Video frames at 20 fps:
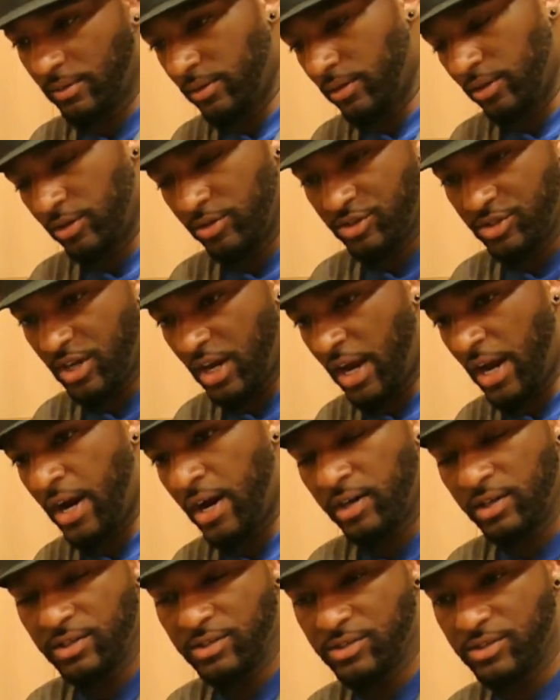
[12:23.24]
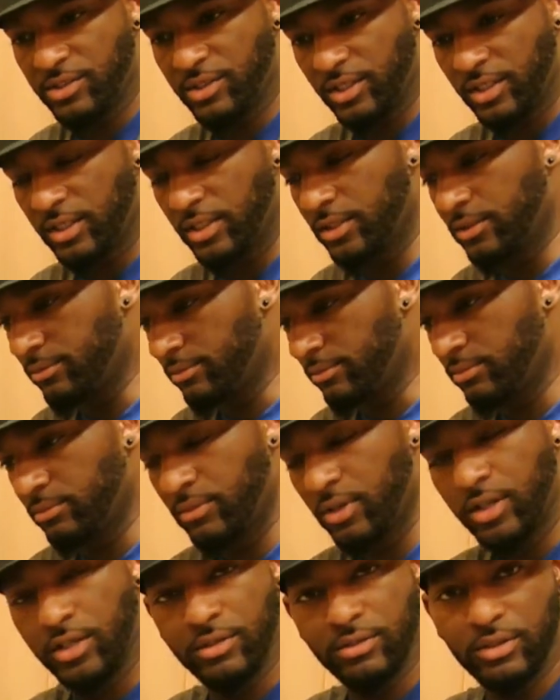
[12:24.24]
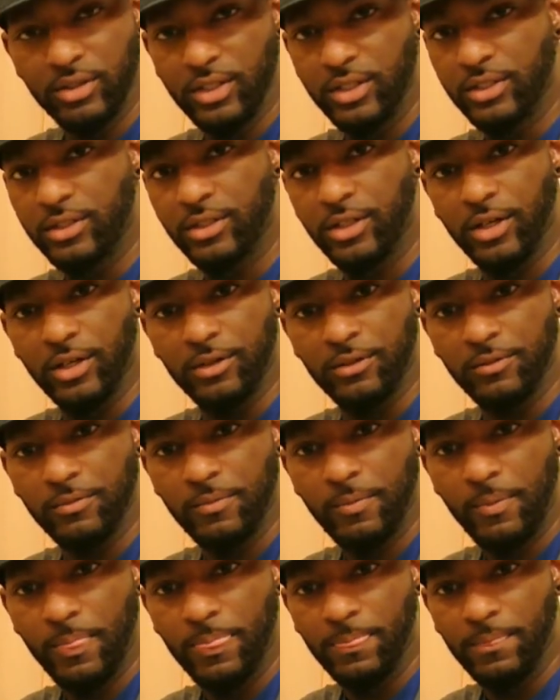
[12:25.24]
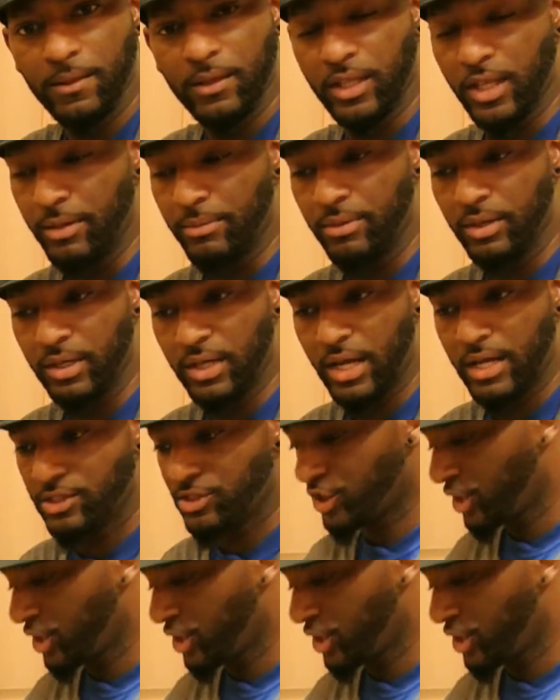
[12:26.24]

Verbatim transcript: Use your iron and seal it, and you're good to go. And that'd be a lot